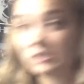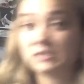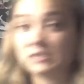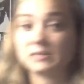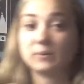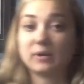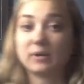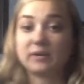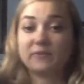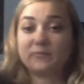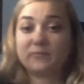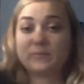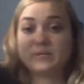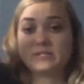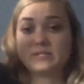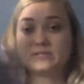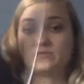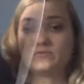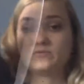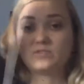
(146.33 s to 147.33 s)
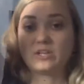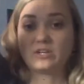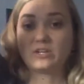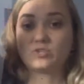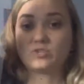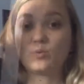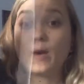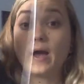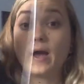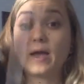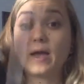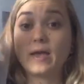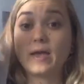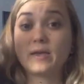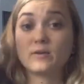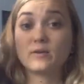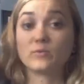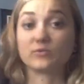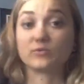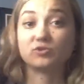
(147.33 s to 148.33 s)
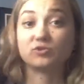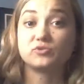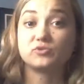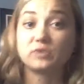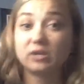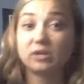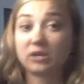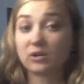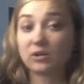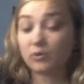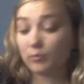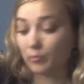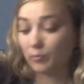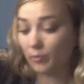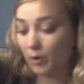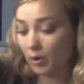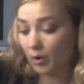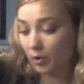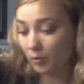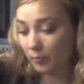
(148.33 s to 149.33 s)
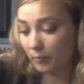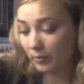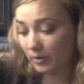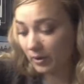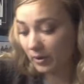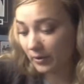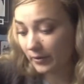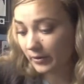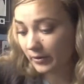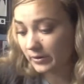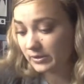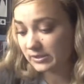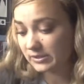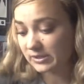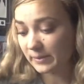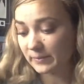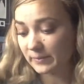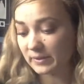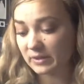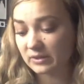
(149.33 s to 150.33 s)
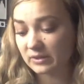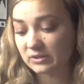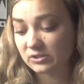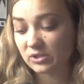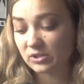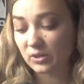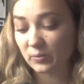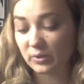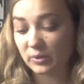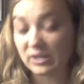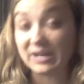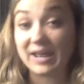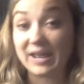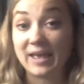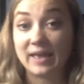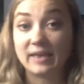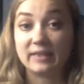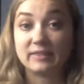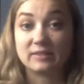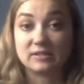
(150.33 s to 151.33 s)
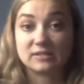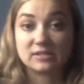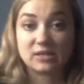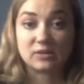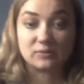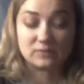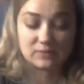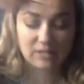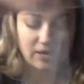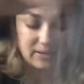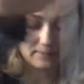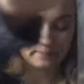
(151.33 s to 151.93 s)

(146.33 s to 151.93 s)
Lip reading: some kind of piece of like twine or string or rope, something so that we can hang this outside.